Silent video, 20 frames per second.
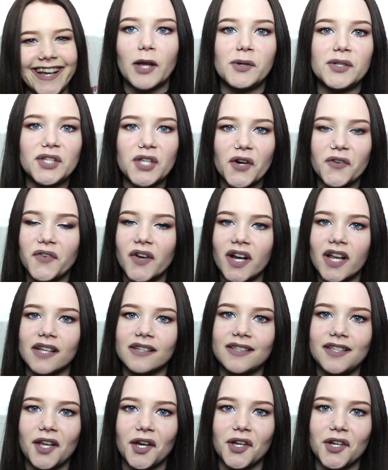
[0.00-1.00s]
It was so funny to
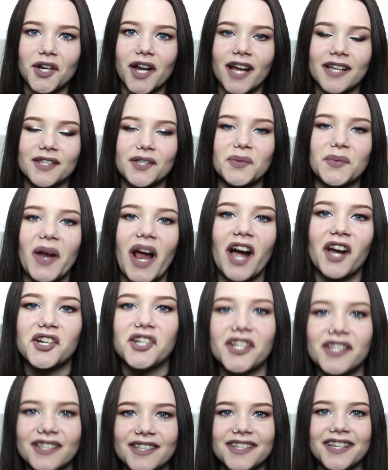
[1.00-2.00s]
see all your guys'
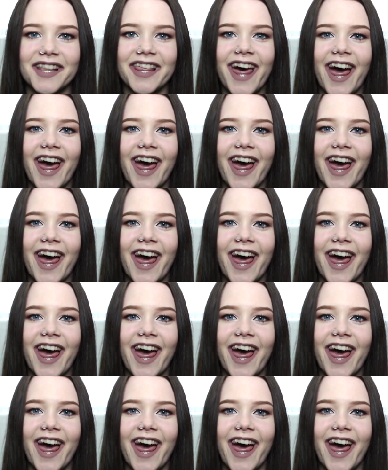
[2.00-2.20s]
reactions to